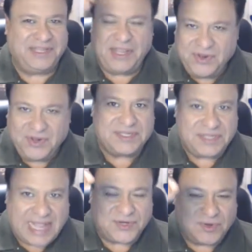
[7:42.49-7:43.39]
you
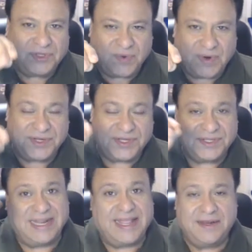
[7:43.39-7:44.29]
just answer all those questions,
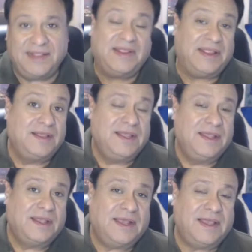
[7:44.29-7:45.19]
and then
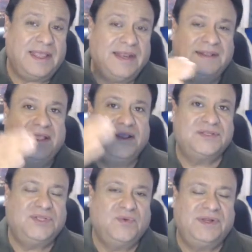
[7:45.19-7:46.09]
anything
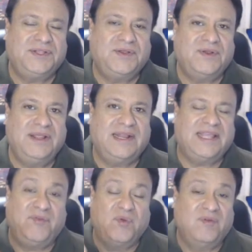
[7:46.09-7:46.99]
else that you want to turn in,
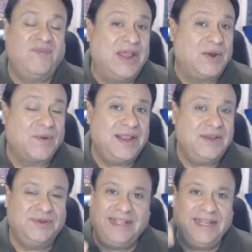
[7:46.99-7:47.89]
like if you're a veteran,
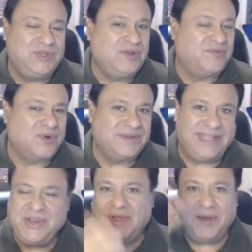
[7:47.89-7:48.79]
your DD
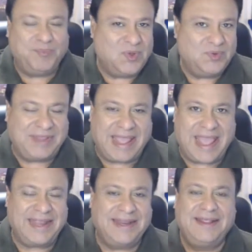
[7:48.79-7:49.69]
214, you upload
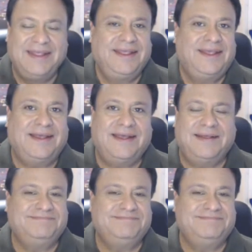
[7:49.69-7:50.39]
that. Uh,